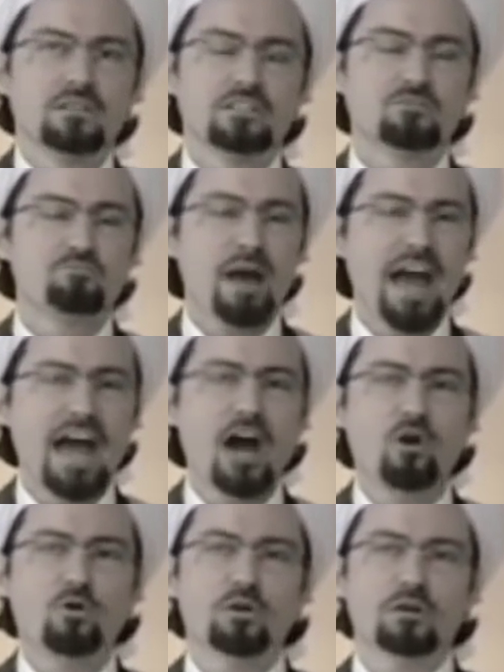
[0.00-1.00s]
this
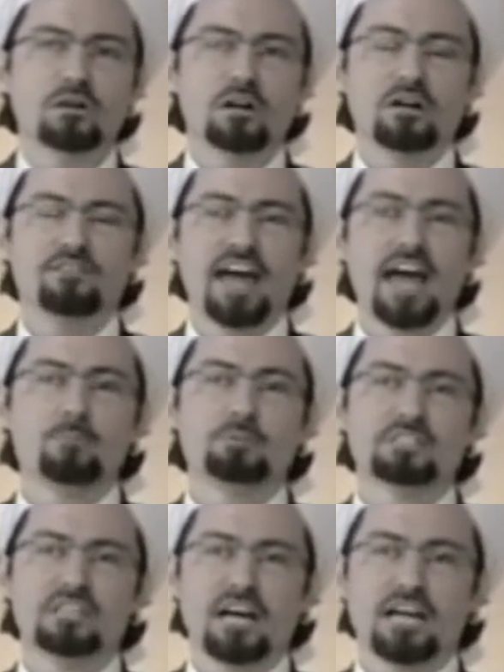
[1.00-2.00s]
power of
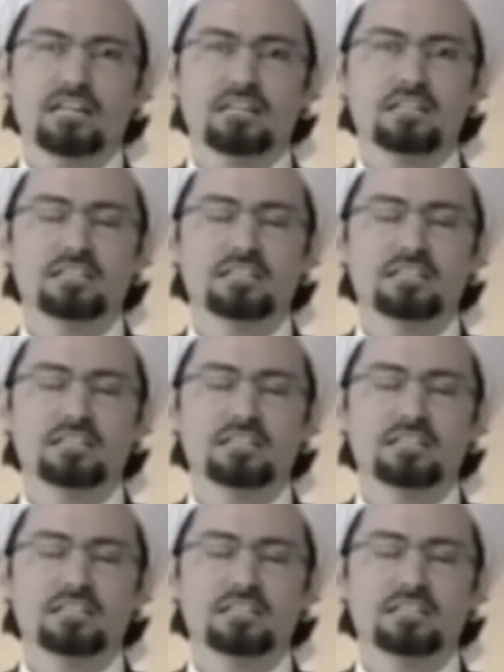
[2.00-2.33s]
appetite